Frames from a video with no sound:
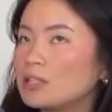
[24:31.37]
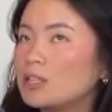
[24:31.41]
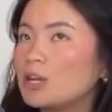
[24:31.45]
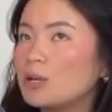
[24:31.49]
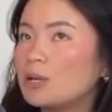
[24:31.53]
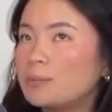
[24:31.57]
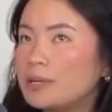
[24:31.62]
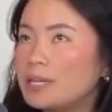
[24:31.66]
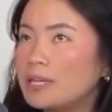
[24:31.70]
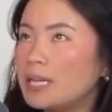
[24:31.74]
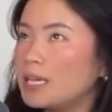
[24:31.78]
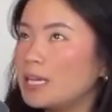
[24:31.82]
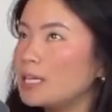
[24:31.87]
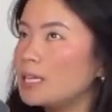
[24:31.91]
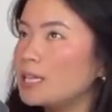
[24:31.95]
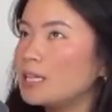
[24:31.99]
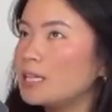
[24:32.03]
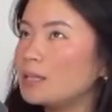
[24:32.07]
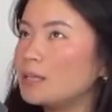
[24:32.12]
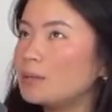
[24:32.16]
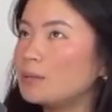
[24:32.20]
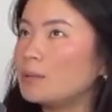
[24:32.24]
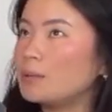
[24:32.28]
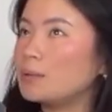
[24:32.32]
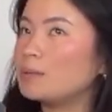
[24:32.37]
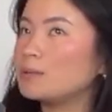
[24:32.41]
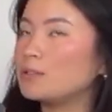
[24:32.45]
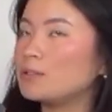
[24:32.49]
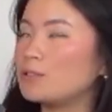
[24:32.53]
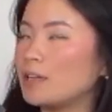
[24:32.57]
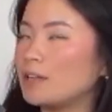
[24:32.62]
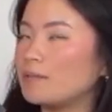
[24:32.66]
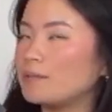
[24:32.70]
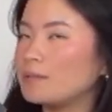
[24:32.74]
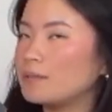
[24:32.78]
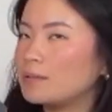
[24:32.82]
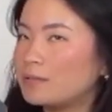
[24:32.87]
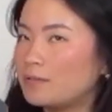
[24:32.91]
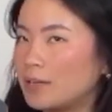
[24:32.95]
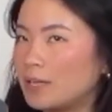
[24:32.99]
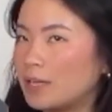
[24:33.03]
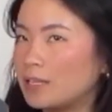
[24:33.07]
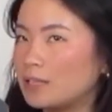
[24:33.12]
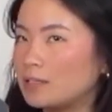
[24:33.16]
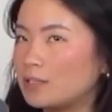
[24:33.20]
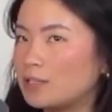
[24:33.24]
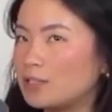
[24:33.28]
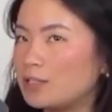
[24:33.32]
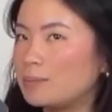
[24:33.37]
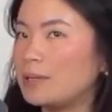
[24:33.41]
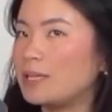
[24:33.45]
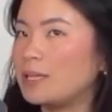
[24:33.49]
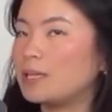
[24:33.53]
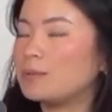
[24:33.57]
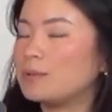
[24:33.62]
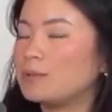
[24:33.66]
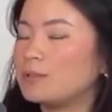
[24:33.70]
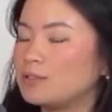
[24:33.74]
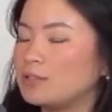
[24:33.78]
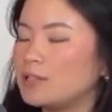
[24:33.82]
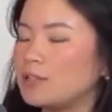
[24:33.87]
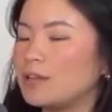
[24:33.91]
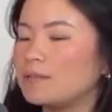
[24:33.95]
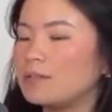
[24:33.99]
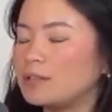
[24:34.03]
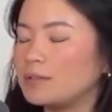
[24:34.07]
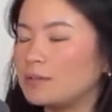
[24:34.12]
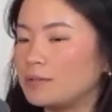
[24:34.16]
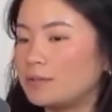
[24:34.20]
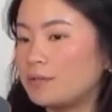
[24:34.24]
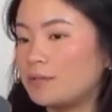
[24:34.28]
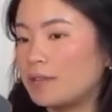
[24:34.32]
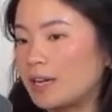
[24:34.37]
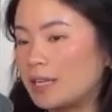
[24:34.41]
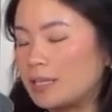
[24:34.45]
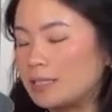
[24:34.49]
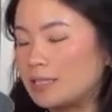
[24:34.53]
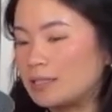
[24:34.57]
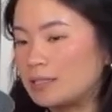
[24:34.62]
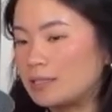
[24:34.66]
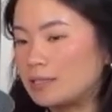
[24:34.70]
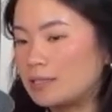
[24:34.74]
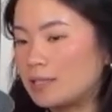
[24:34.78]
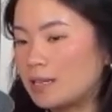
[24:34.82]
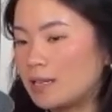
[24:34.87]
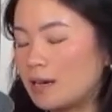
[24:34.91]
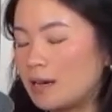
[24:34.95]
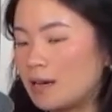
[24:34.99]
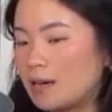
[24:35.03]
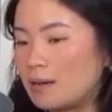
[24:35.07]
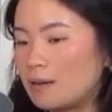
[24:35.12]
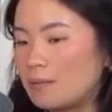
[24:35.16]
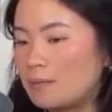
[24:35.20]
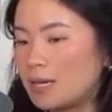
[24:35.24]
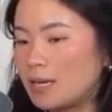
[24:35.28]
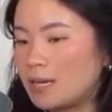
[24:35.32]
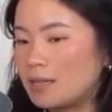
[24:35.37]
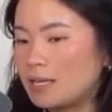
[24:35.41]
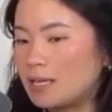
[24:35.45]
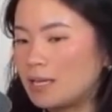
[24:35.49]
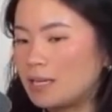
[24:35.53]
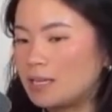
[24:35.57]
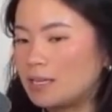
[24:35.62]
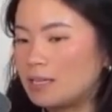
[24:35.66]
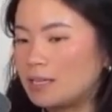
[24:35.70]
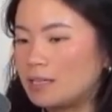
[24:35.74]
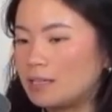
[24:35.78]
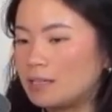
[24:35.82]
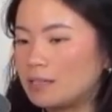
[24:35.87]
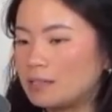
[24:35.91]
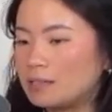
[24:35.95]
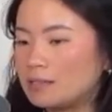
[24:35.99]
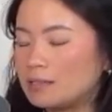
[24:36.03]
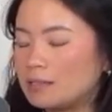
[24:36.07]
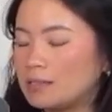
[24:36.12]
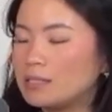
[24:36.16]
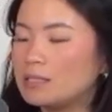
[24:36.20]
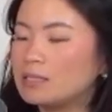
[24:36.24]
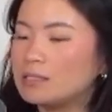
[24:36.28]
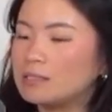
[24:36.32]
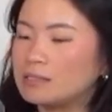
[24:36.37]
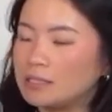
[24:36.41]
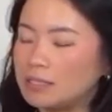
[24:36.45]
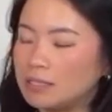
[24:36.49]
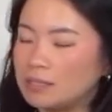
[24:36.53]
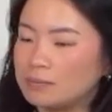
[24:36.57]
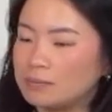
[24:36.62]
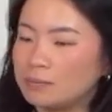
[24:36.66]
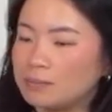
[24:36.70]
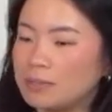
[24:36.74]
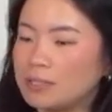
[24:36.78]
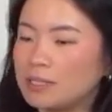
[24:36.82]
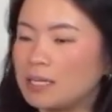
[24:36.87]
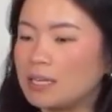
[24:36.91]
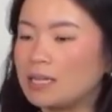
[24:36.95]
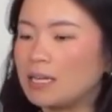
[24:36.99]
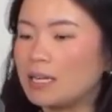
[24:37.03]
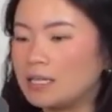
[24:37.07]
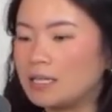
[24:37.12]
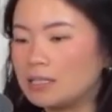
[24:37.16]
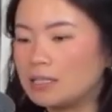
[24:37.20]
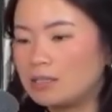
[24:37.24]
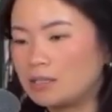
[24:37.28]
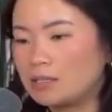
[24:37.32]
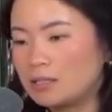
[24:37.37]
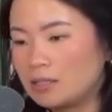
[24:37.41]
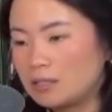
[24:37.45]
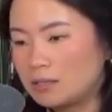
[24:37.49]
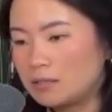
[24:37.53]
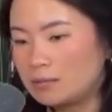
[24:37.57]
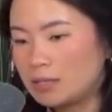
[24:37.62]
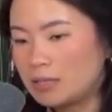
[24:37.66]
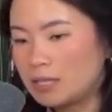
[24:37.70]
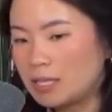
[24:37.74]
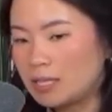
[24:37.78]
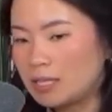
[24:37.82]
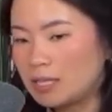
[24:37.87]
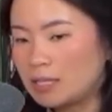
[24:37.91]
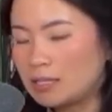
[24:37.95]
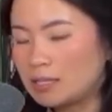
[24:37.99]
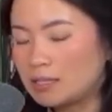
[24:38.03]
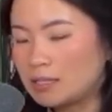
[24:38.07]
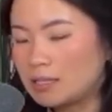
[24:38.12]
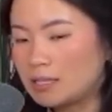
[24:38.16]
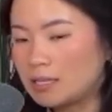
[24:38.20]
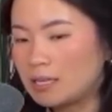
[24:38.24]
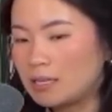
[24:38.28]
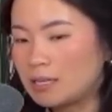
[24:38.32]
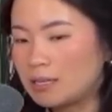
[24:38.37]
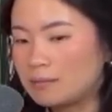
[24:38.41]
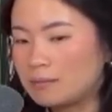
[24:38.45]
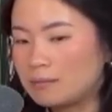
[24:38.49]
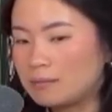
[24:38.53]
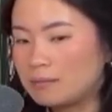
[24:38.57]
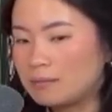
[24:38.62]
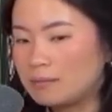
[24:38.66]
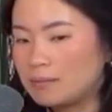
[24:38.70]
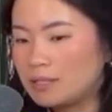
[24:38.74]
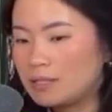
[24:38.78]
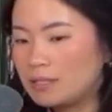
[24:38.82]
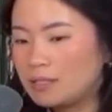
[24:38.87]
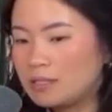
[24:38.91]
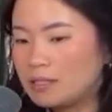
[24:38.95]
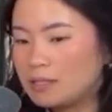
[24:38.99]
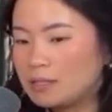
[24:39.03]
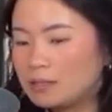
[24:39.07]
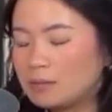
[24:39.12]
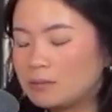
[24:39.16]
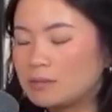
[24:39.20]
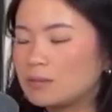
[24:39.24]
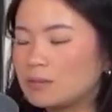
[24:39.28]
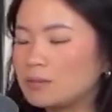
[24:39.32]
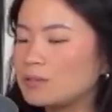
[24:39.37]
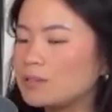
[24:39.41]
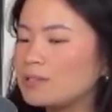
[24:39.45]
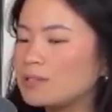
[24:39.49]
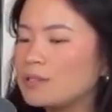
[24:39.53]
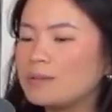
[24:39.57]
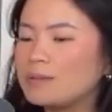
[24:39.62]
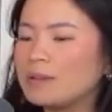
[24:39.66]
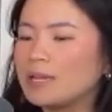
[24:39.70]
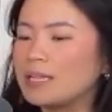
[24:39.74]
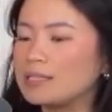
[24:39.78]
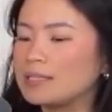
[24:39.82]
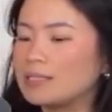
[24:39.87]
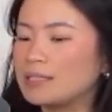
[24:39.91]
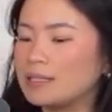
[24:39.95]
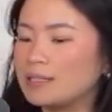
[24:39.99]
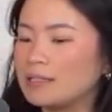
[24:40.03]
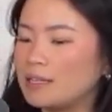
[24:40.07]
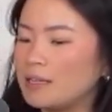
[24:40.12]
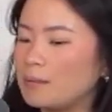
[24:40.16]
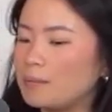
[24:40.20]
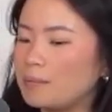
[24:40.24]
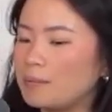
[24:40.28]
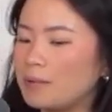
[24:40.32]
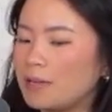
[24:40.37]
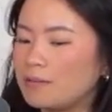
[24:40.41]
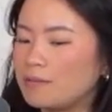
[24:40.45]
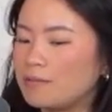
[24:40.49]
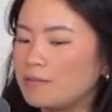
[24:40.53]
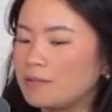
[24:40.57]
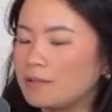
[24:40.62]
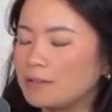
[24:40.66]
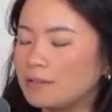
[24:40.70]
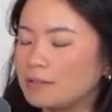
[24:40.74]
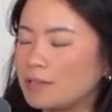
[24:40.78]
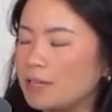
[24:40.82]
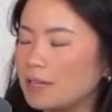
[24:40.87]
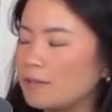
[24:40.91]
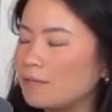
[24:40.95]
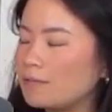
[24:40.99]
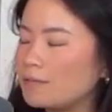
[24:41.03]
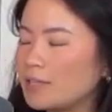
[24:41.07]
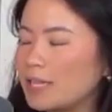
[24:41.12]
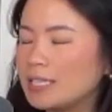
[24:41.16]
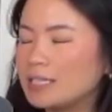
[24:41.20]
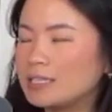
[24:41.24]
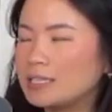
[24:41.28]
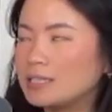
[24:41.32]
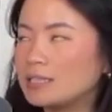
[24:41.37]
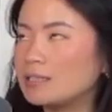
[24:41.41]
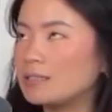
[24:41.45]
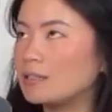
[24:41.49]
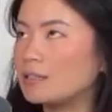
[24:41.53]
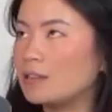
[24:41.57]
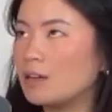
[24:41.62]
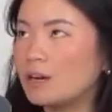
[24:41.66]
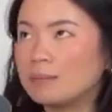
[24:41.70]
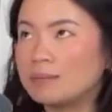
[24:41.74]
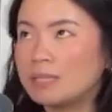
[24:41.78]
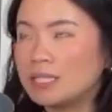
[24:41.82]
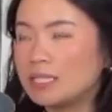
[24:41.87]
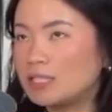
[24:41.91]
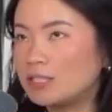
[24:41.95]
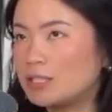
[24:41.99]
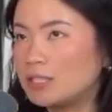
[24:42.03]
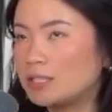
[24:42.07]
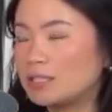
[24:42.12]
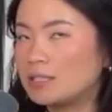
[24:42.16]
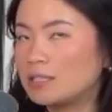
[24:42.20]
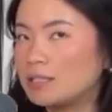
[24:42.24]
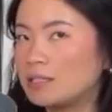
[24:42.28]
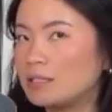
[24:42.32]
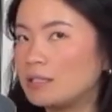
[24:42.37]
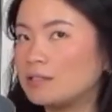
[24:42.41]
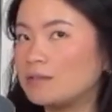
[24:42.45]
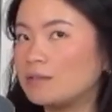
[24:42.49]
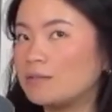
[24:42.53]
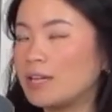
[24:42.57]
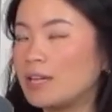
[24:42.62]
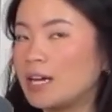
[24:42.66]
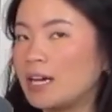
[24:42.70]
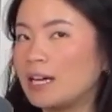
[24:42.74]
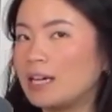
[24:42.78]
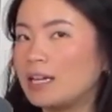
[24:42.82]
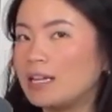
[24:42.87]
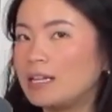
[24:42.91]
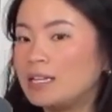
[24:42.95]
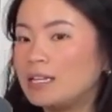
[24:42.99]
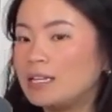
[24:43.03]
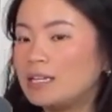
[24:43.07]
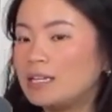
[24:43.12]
Copenhagen, we were traveling with friends. Japan, we were traveling with friends. And then Italy, we got hired to go there. which was so nice. Like they paid for like flights and accommodations and all of that.